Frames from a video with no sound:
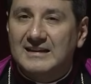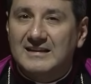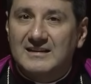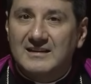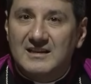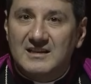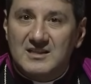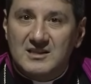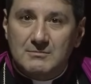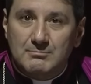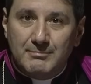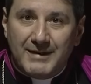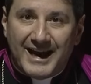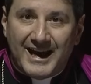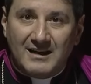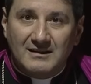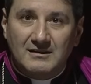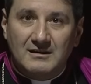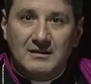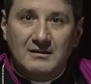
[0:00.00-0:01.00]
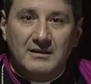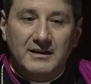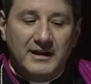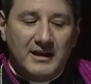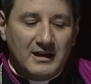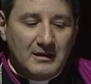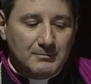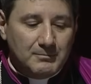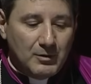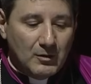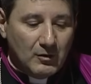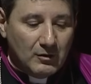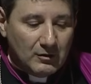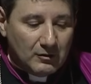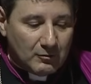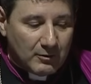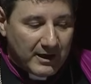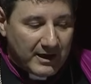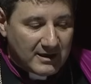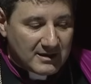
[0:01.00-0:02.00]
Dismantling
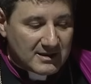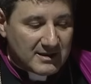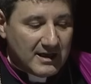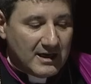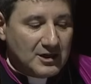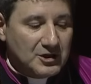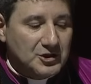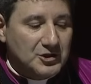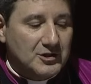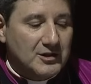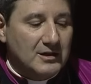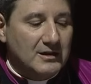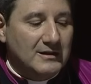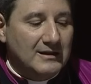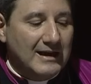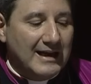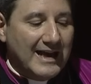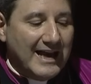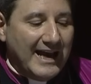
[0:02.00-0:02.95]
polarization